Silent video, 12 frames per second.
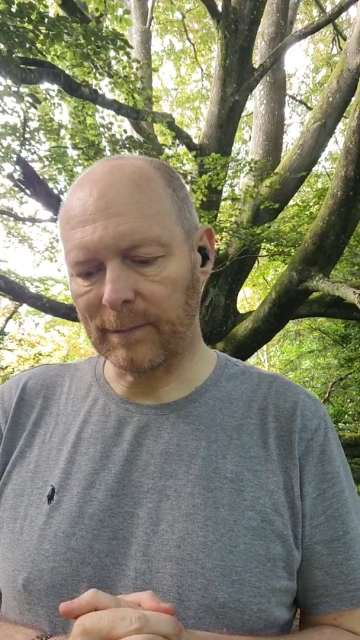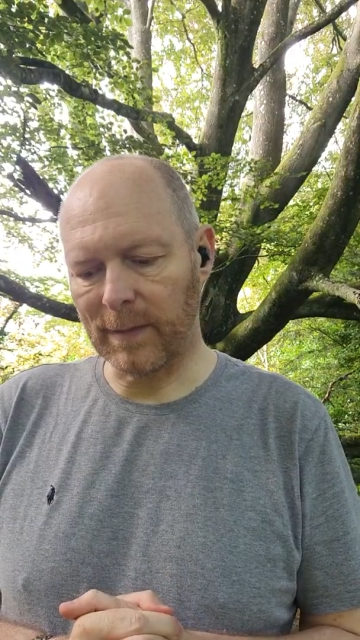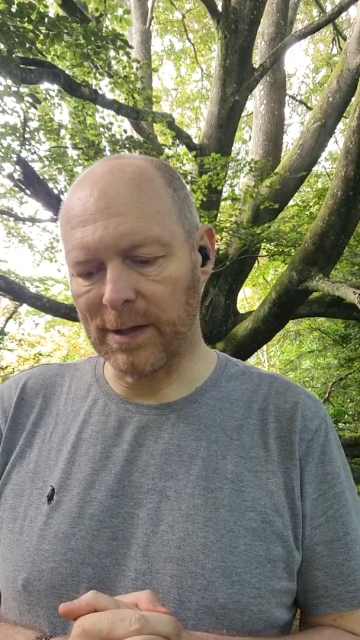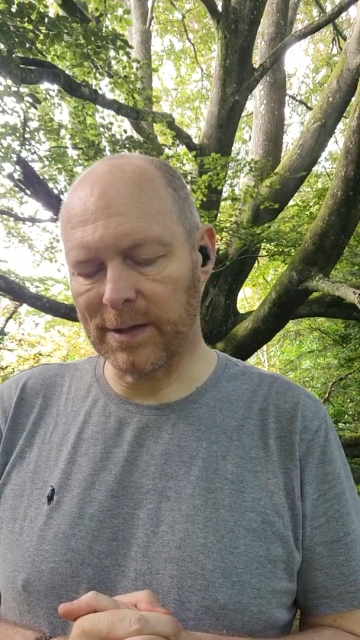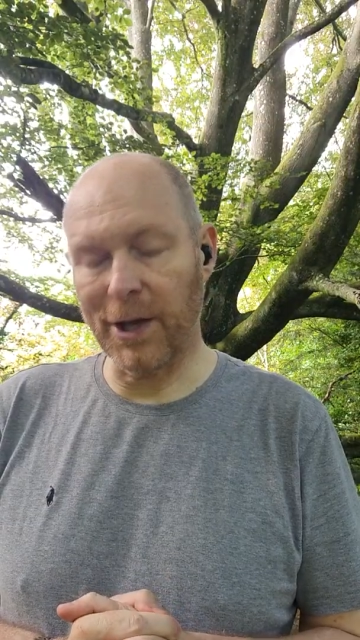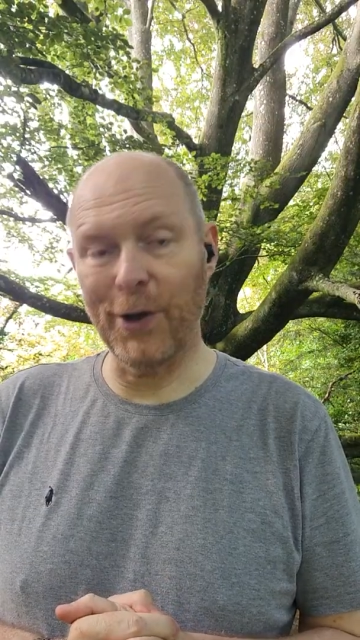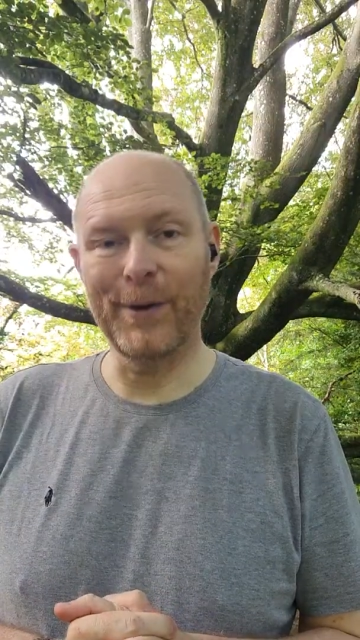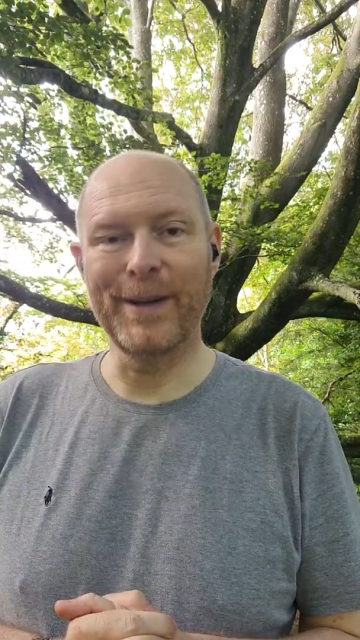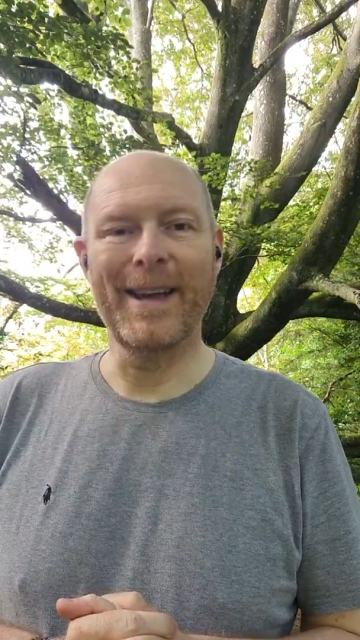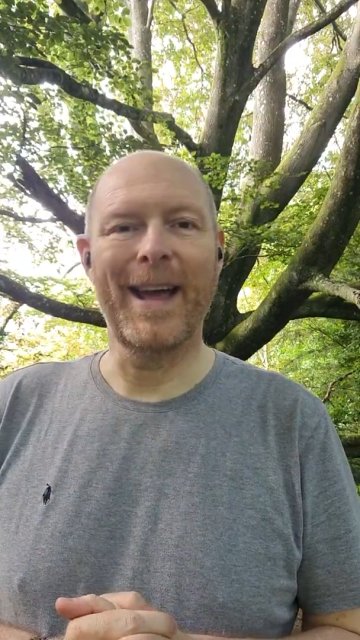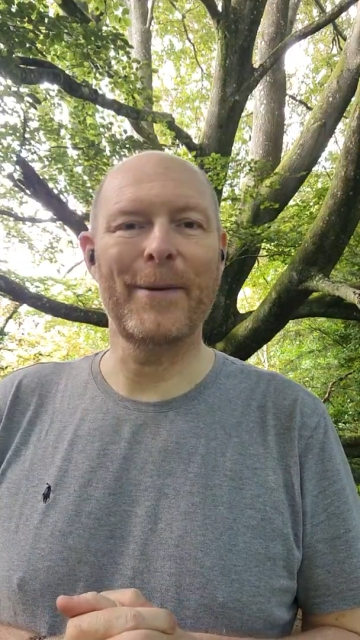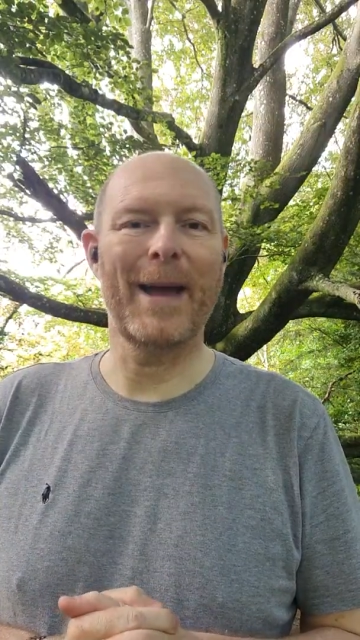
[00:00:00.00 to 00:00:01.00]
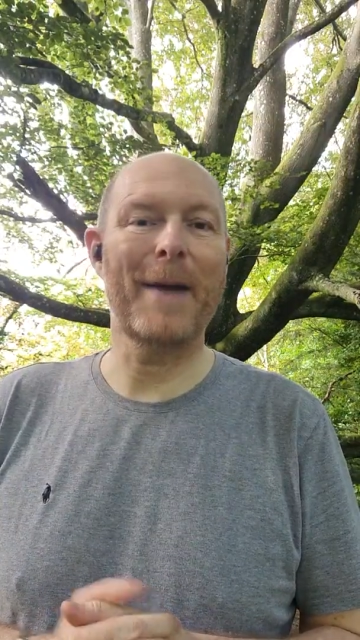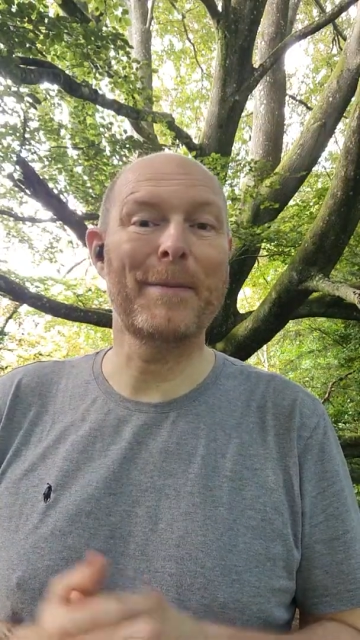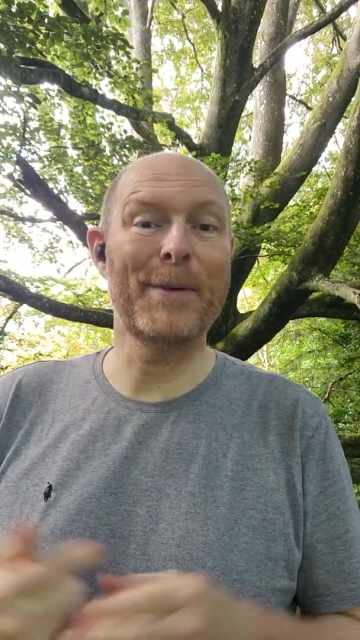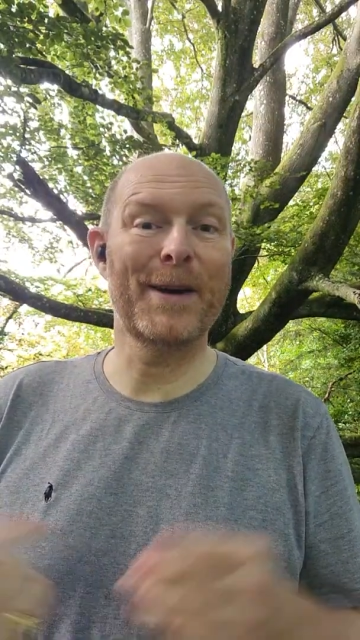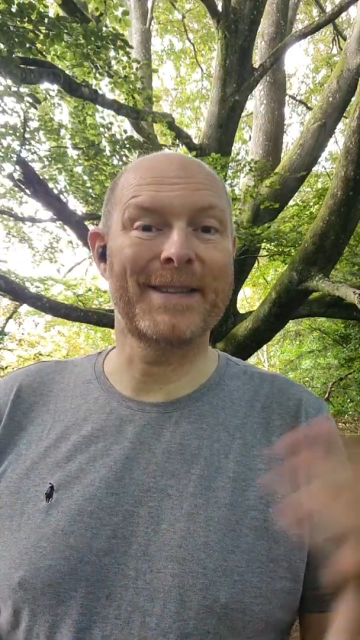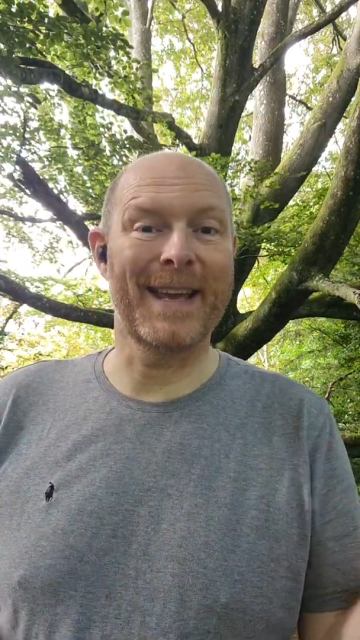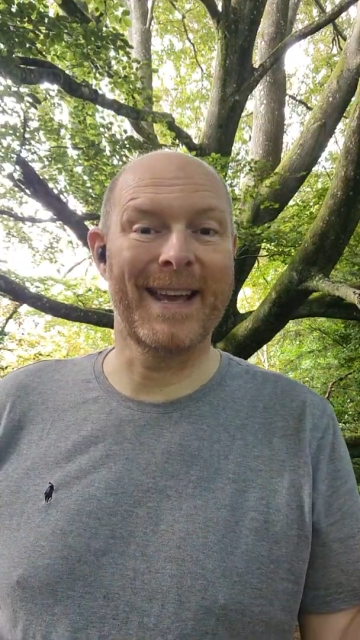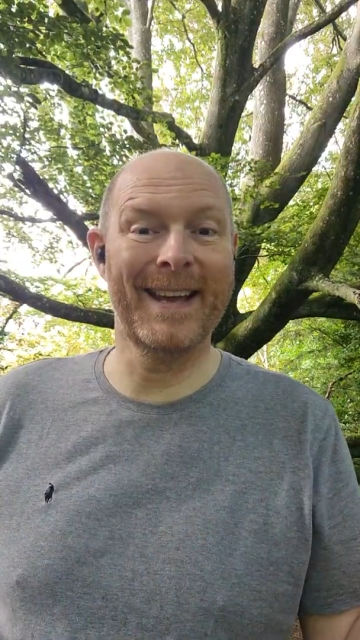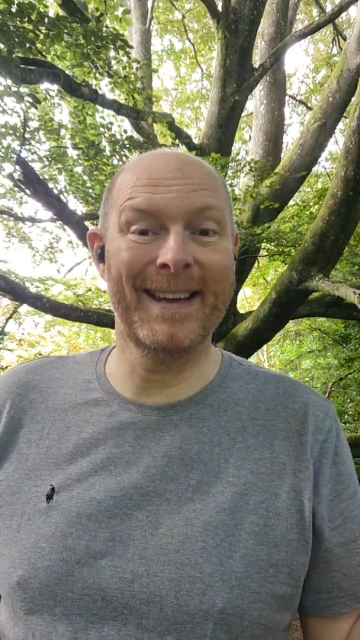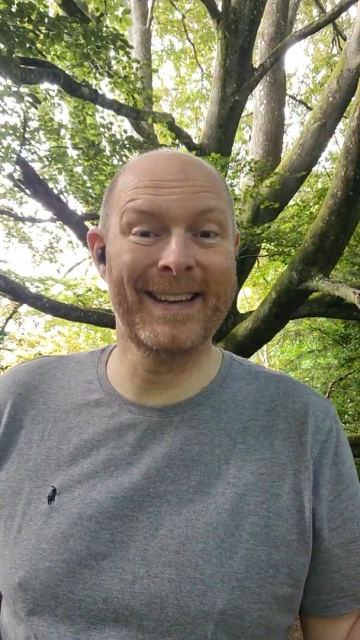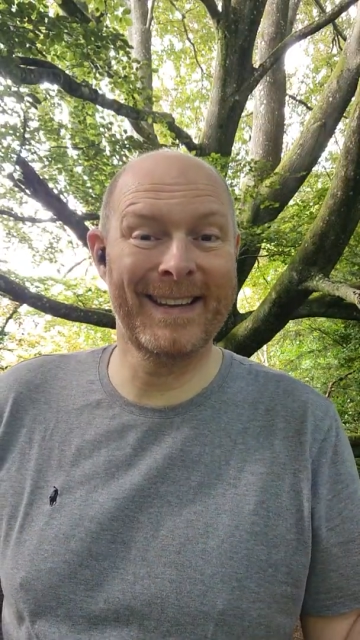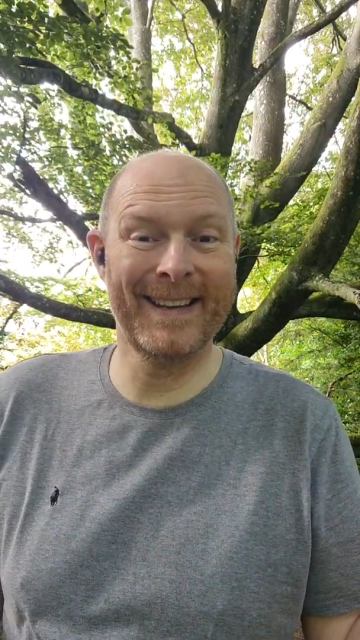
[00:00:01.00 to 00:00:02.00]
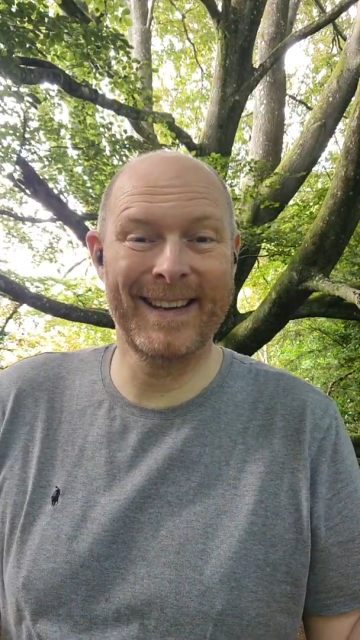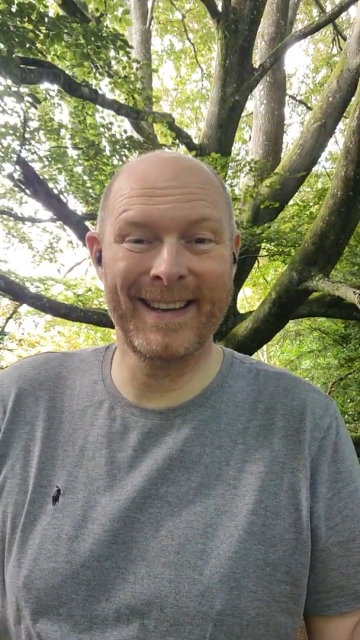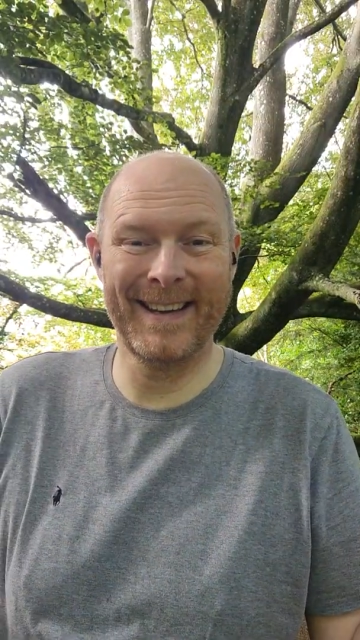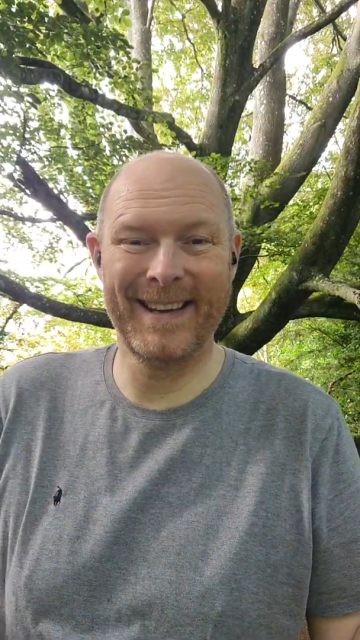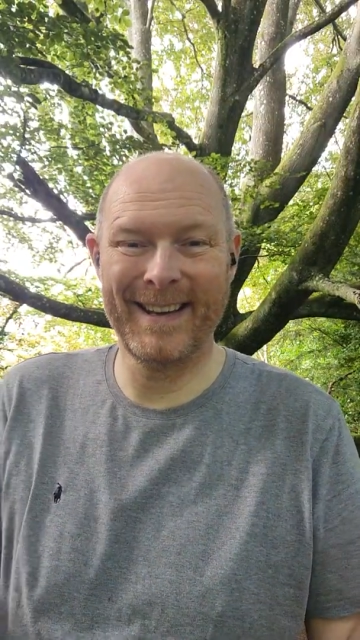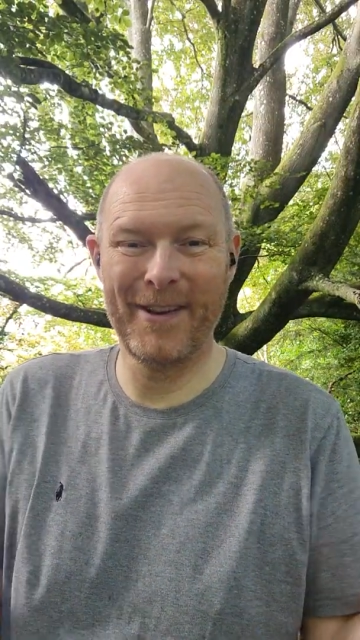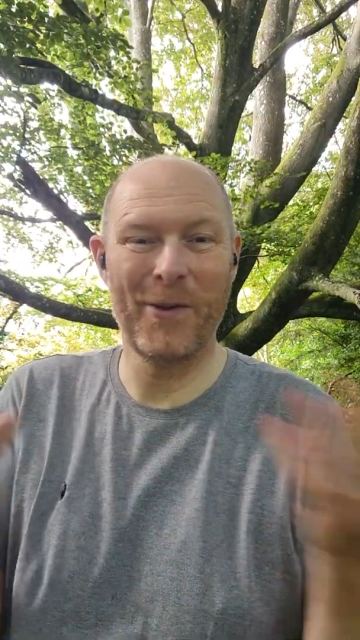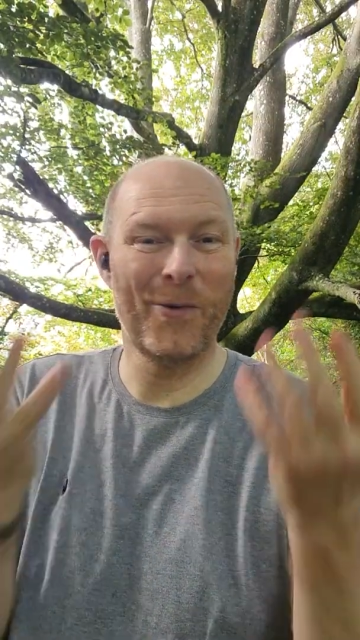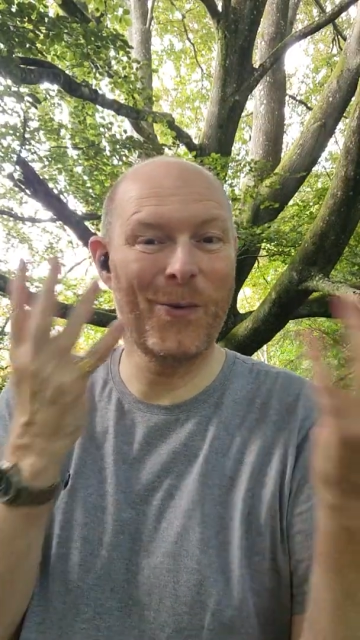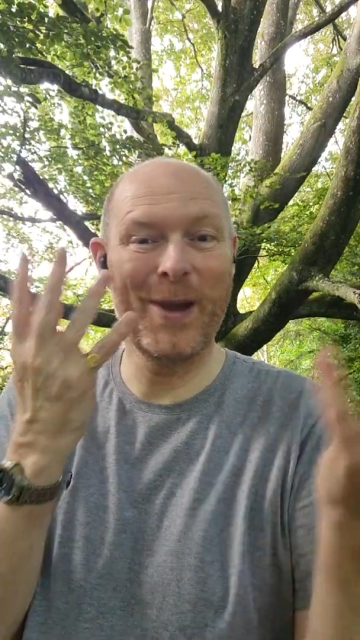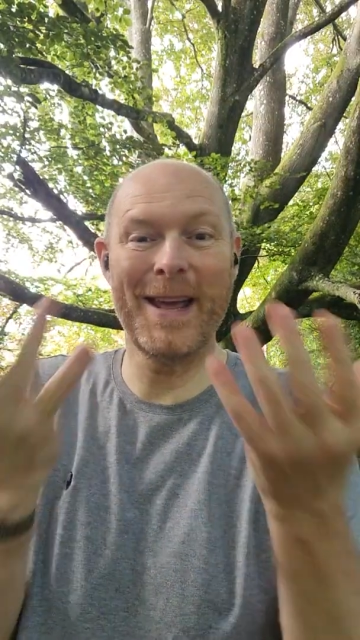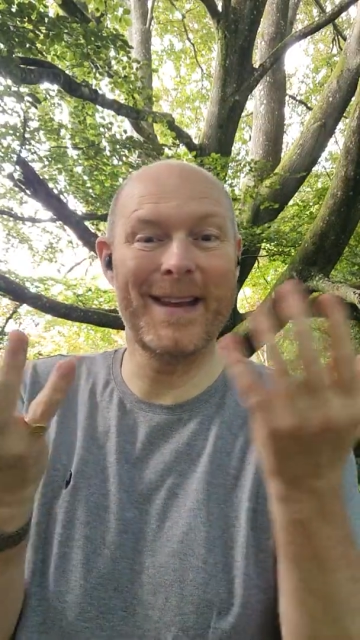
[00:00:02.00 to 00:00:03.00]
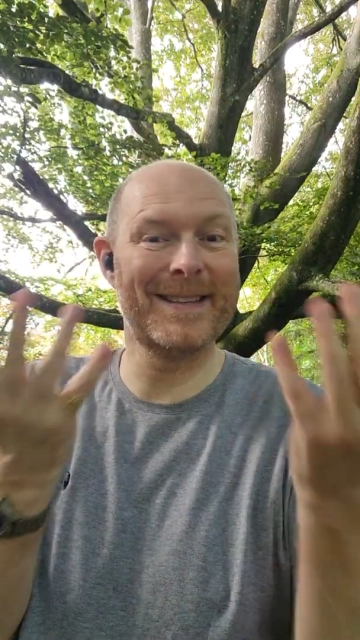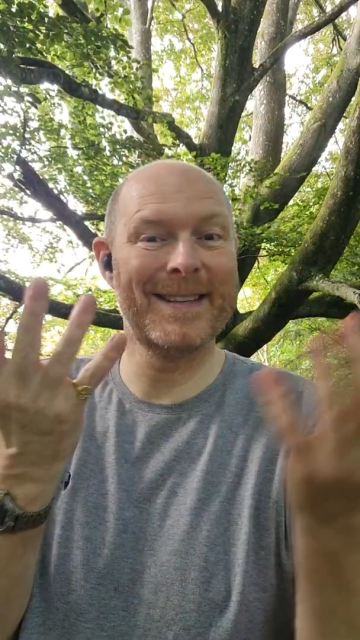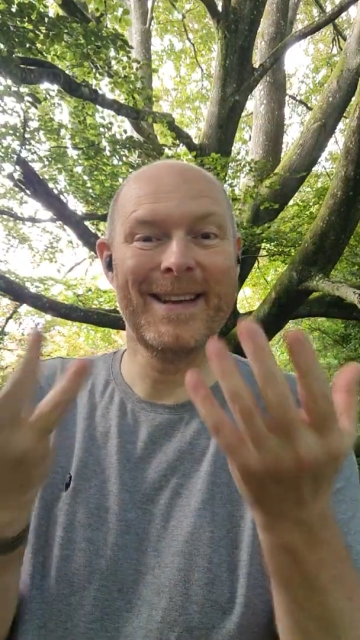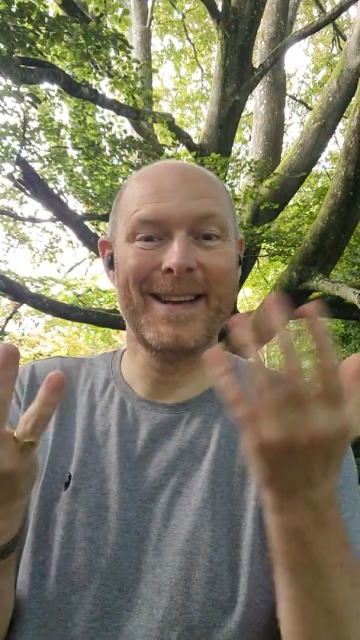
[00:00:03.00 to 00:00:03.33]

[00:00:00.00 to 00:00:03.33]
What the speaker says: So anyway, happy birthday. Weird